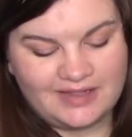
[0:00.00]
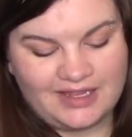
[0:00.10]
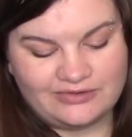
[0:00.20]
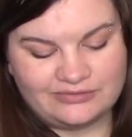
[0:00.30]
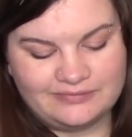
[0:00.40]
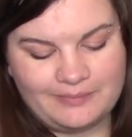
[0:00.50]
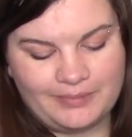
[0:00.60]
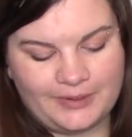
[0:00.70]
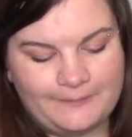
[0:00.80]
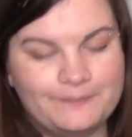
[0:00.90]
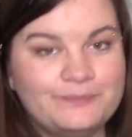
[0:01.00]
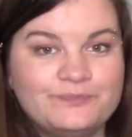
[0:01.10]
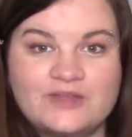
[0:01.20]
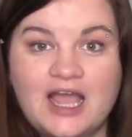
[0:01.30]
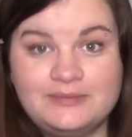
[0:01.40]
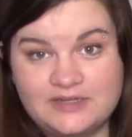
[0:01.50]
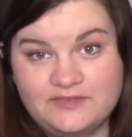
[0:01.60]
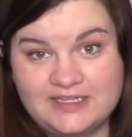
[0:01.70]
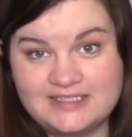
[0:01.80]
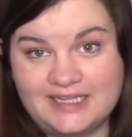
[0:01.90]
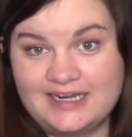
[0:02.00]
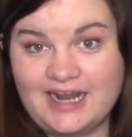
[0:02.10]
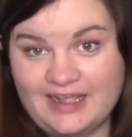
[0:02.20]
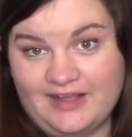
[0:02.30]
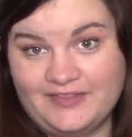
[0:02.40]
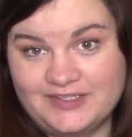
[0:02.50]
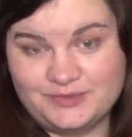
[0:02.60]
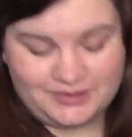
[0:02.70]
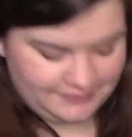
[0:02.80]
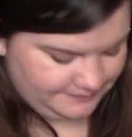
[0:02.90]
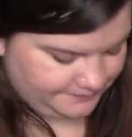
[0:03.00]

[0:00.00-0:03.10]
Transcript: the handle, but I'm definitely excited I got this one.